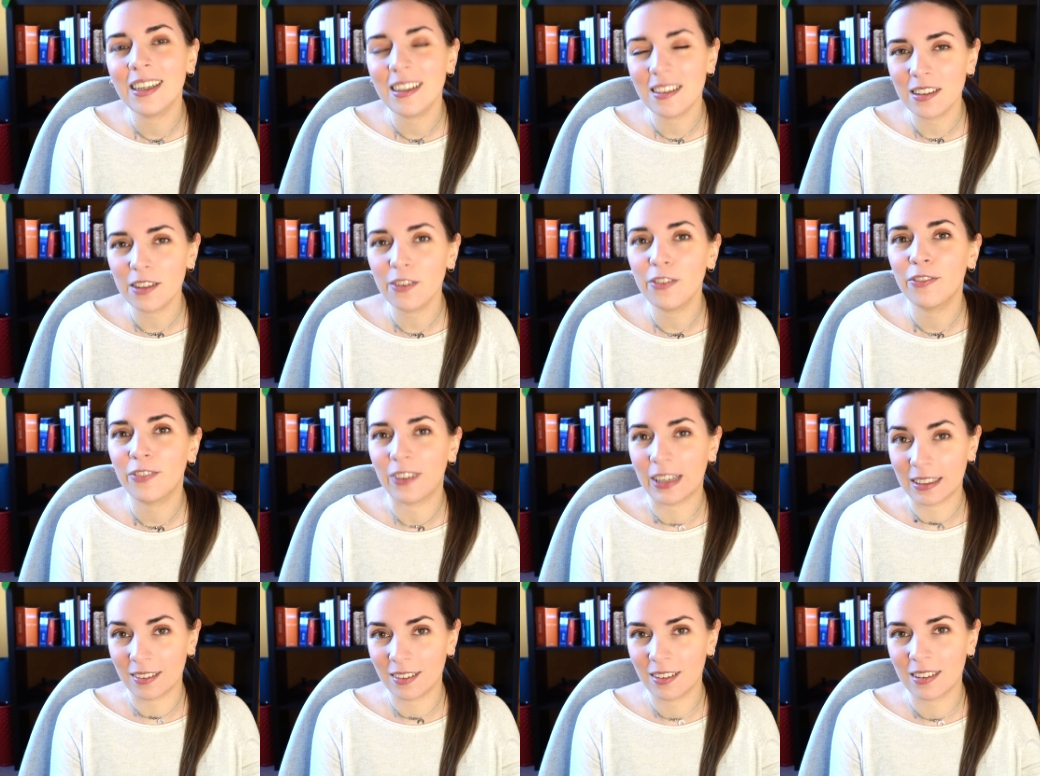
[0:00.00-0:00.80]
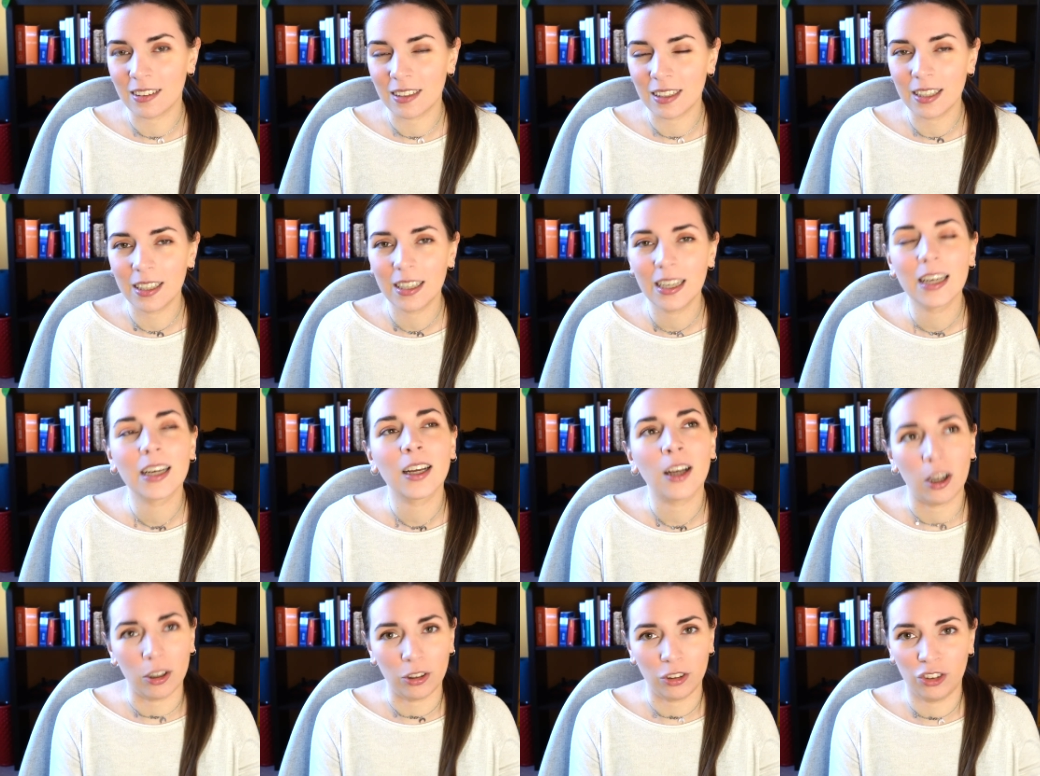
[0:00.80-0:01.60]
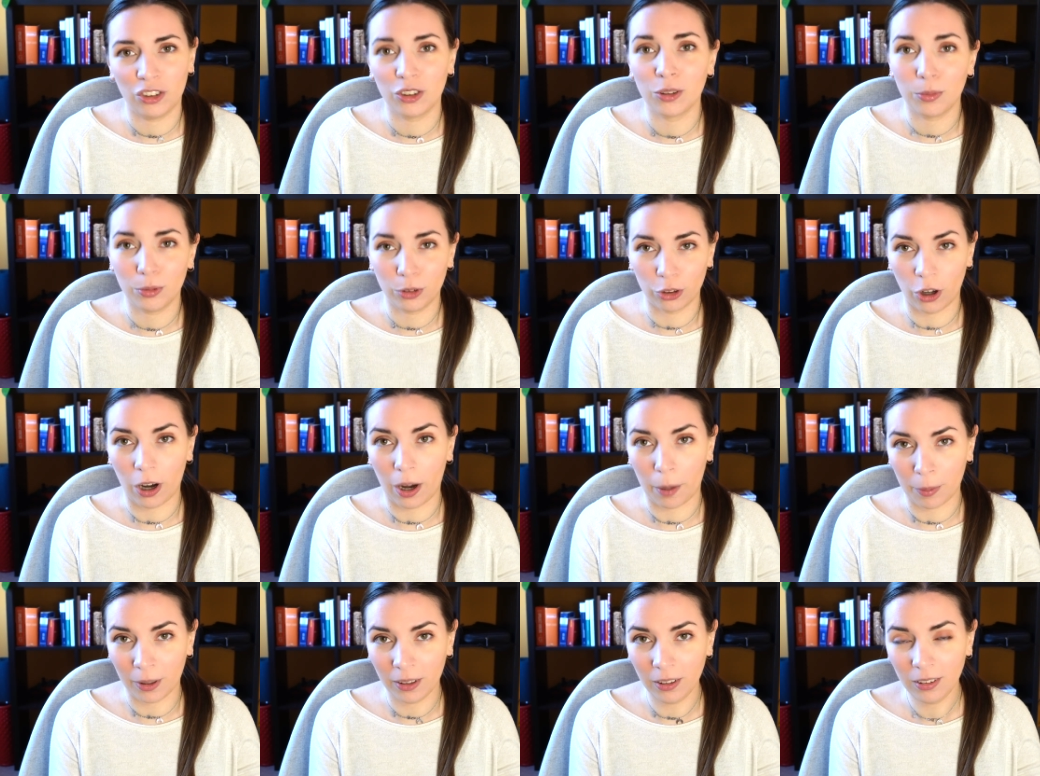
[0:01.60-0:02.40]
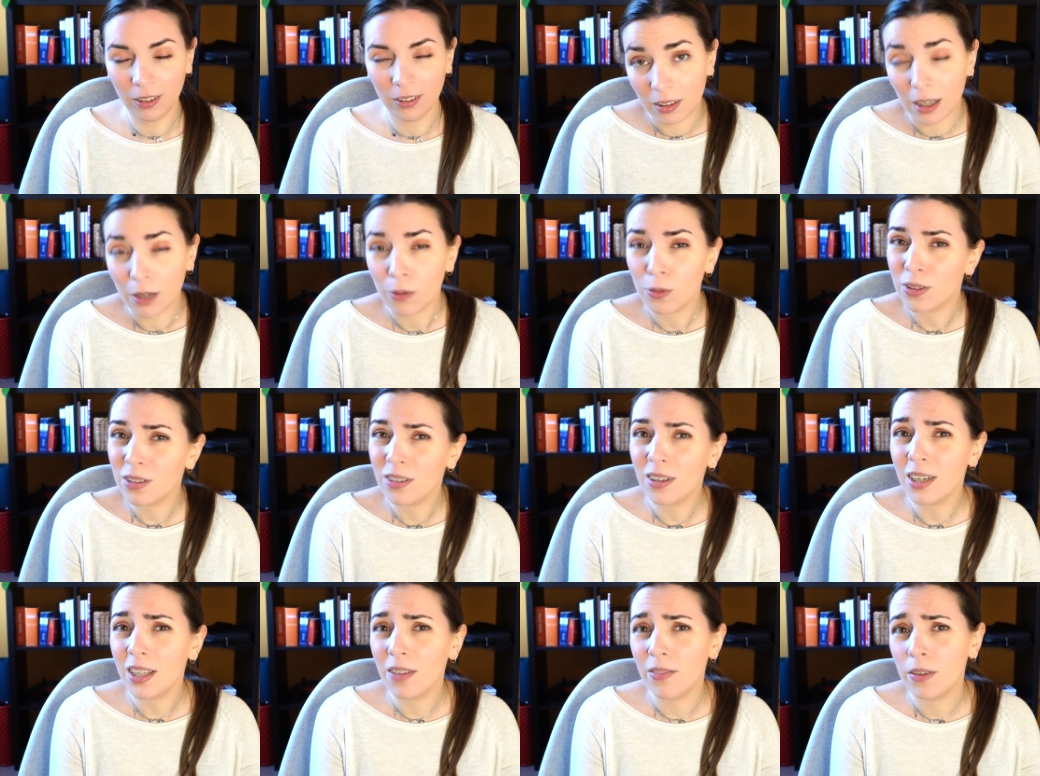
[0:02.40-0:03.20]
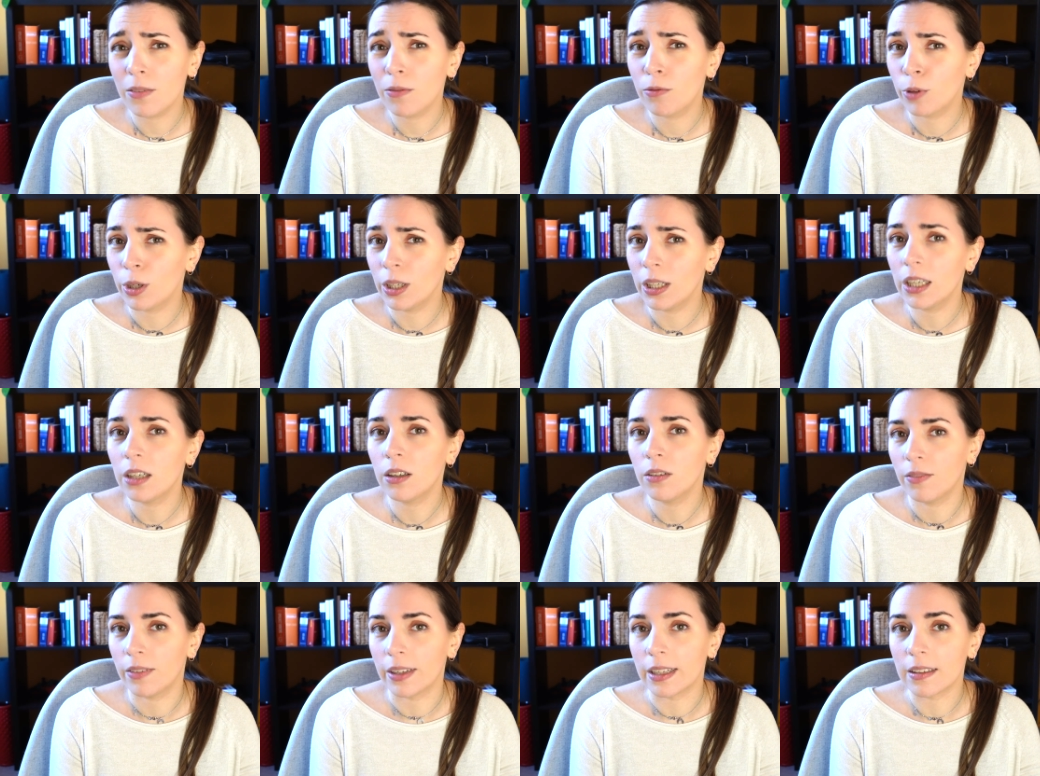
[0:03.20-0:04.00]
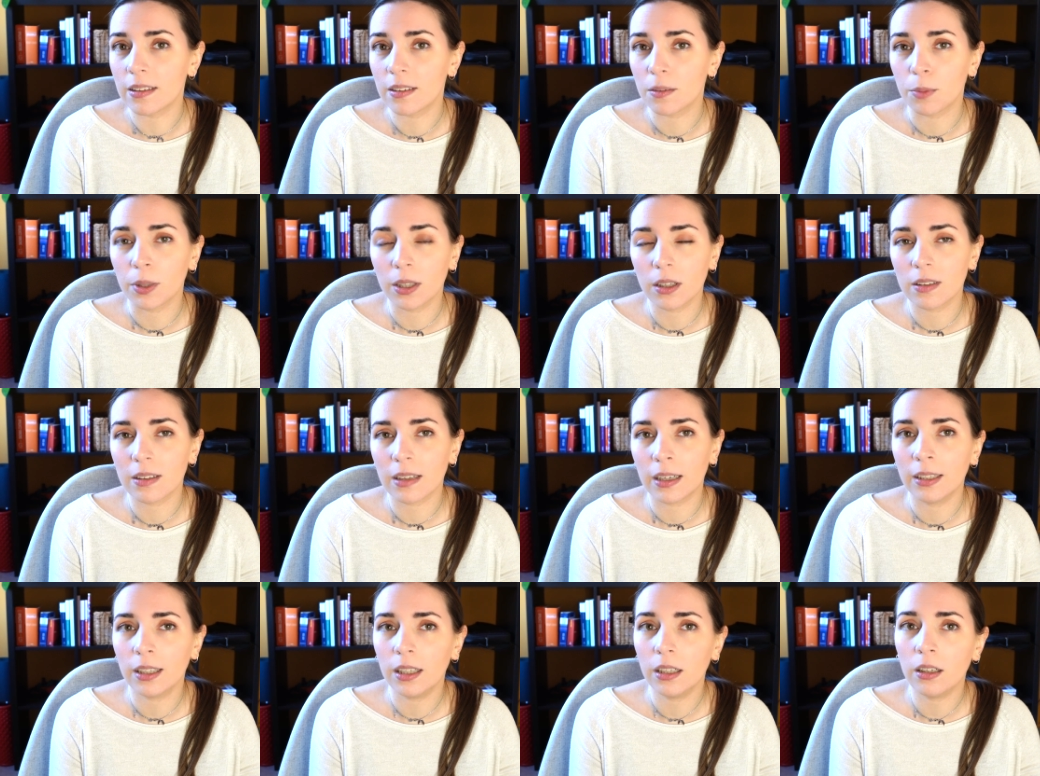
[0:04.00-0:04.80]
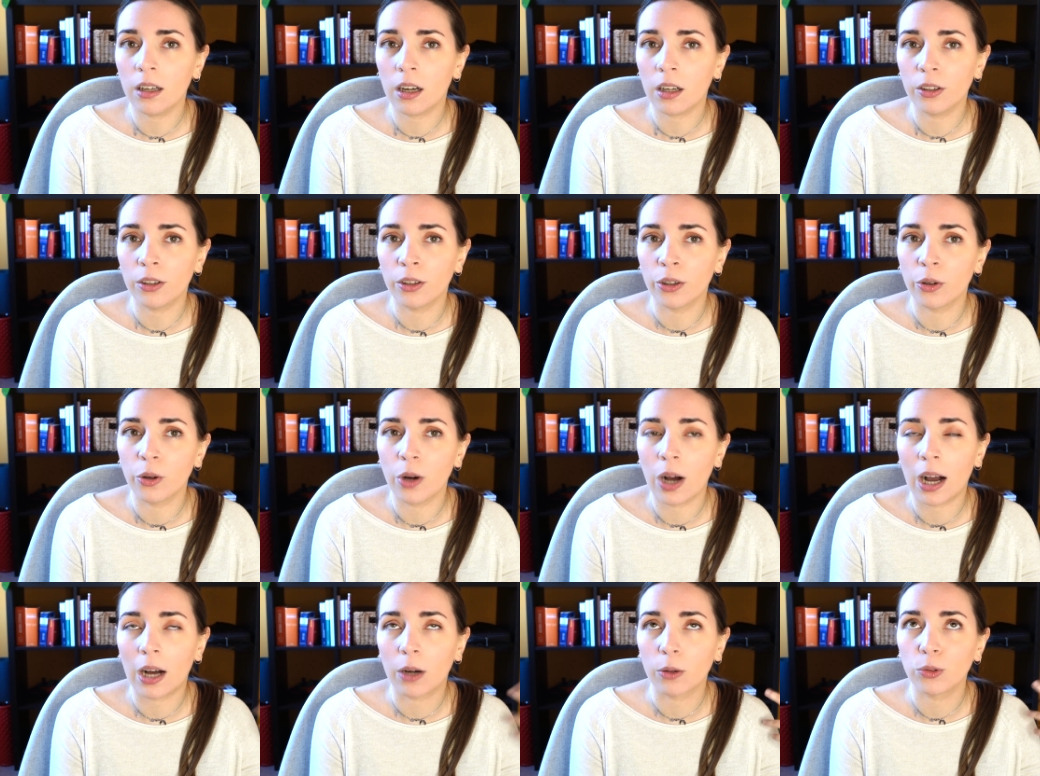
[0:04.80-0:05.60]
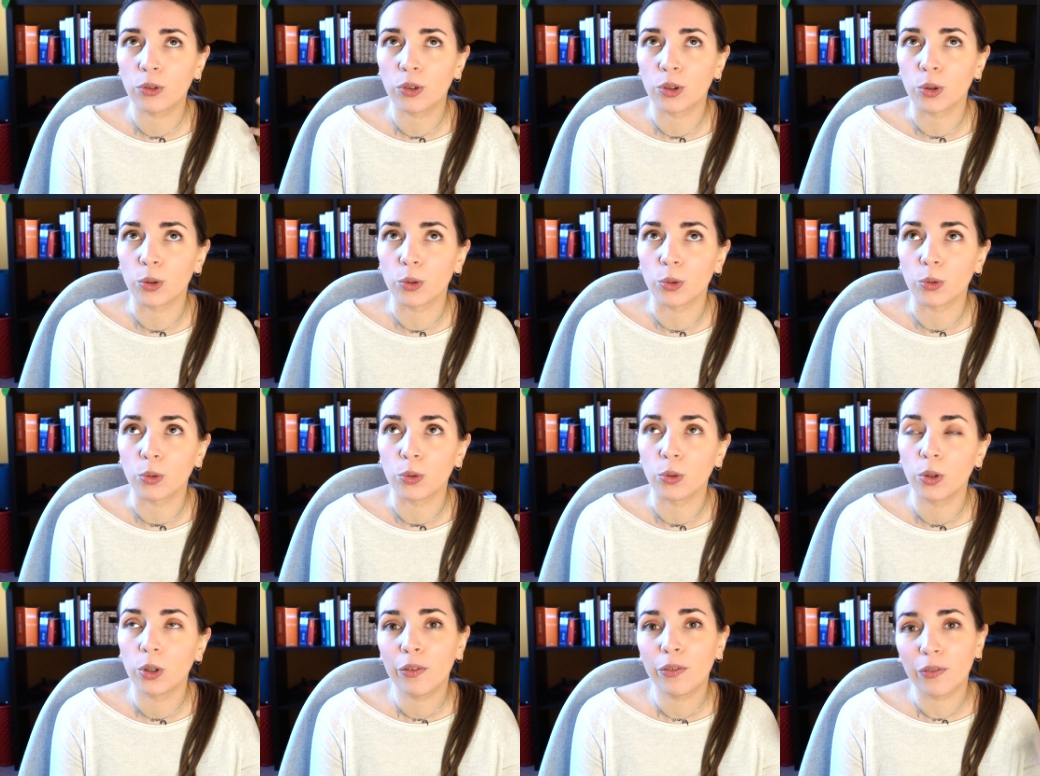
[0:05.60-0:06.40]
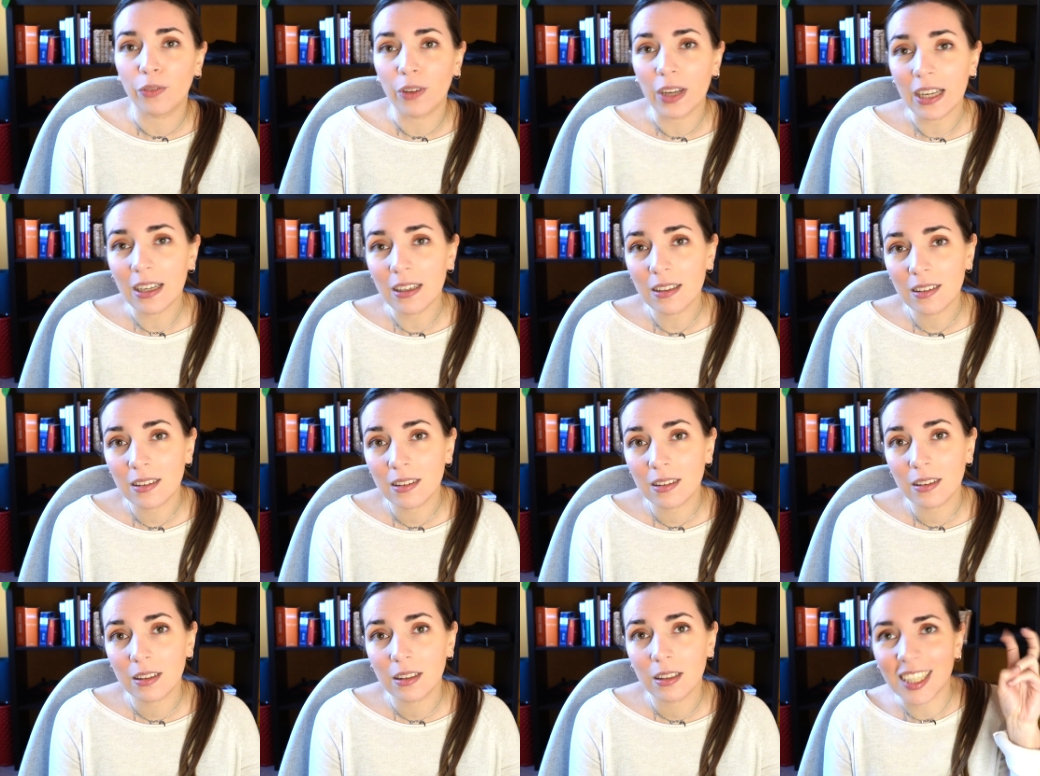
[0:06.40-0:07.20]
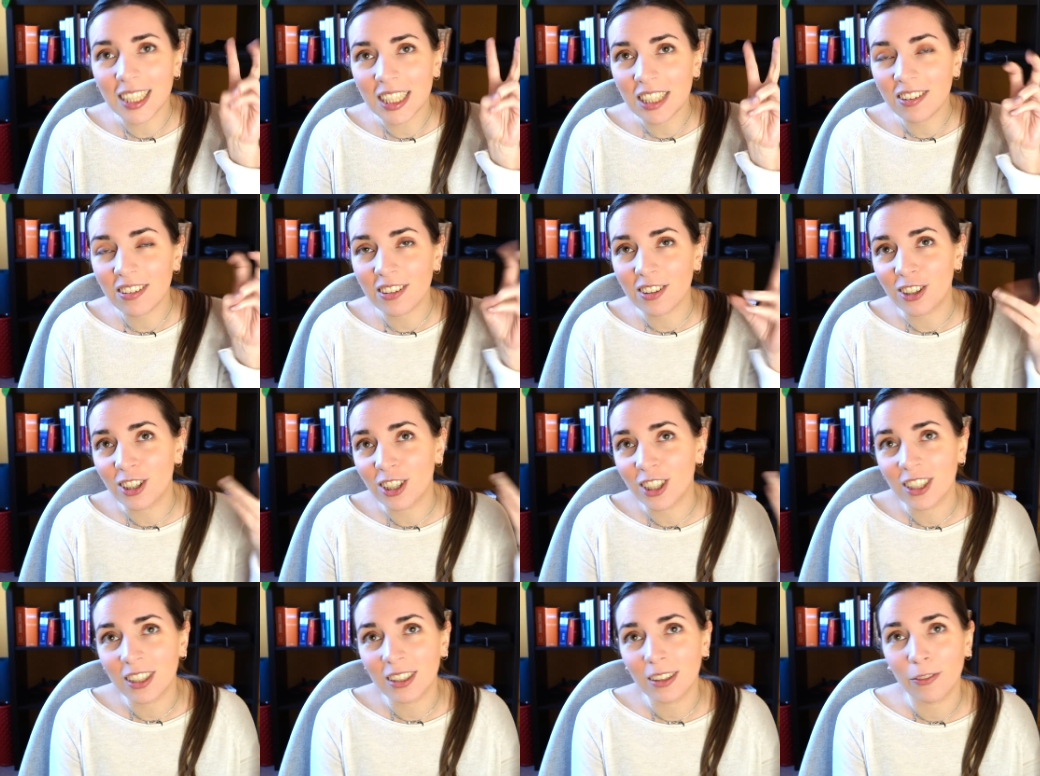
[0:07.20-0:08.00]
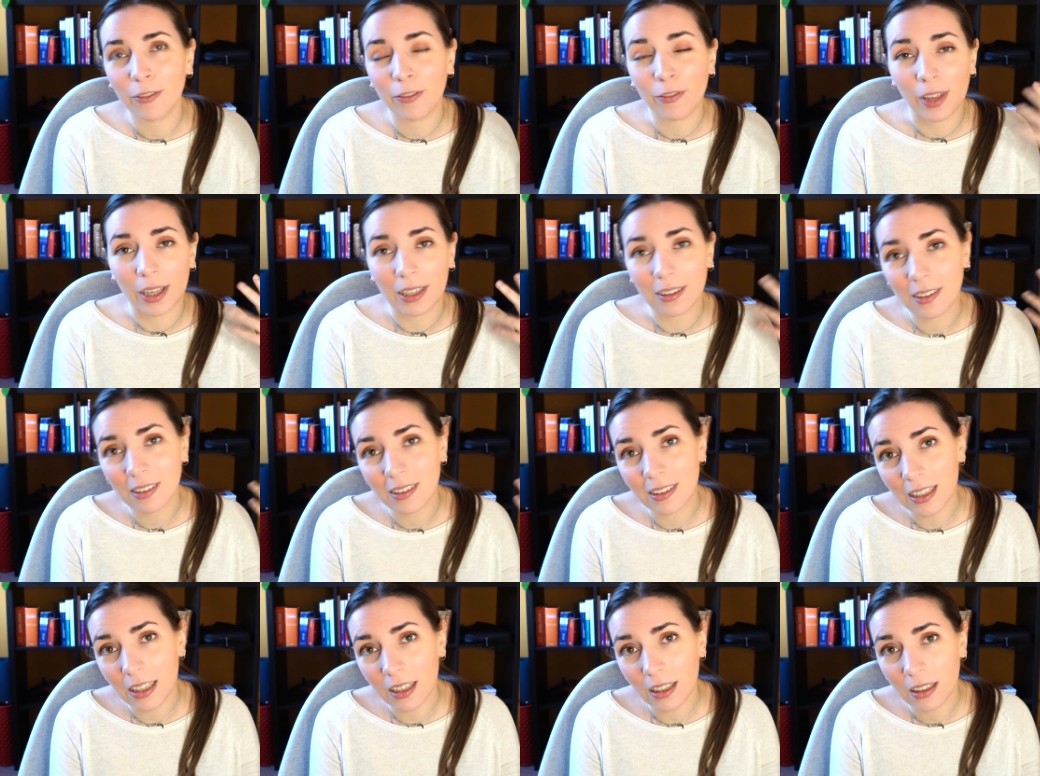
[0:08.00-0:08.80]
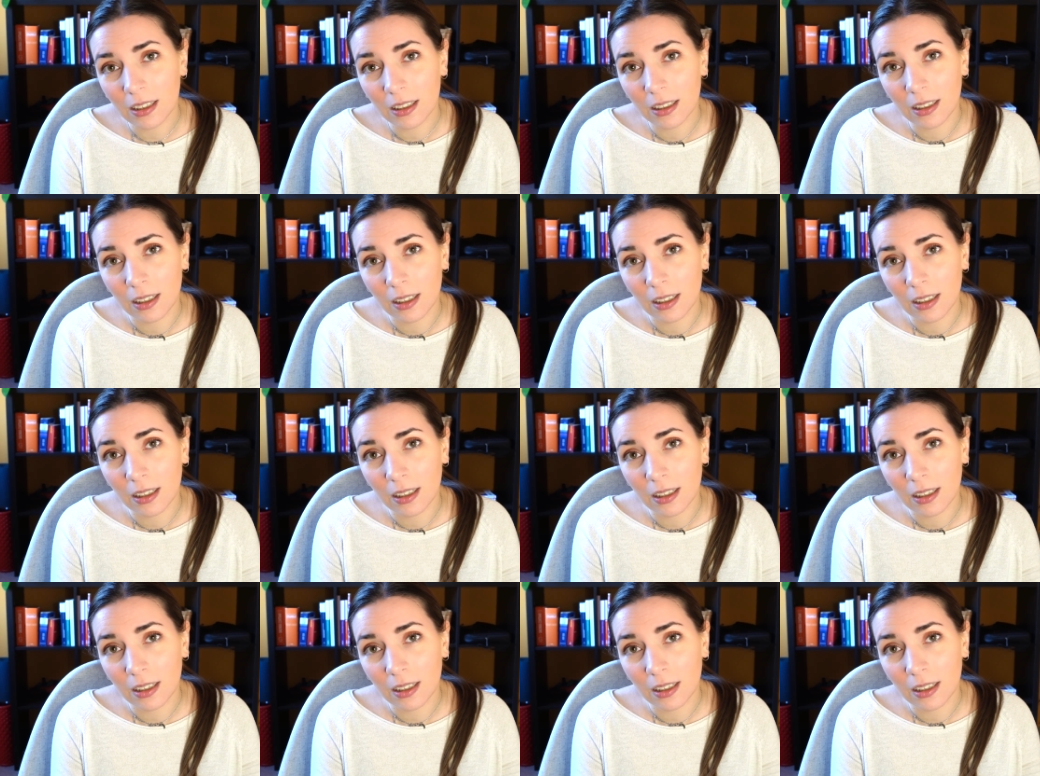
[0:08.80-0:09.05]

is a fantasy costume drama. I was not even really convinced because I did not know how to face Eastern fantasy.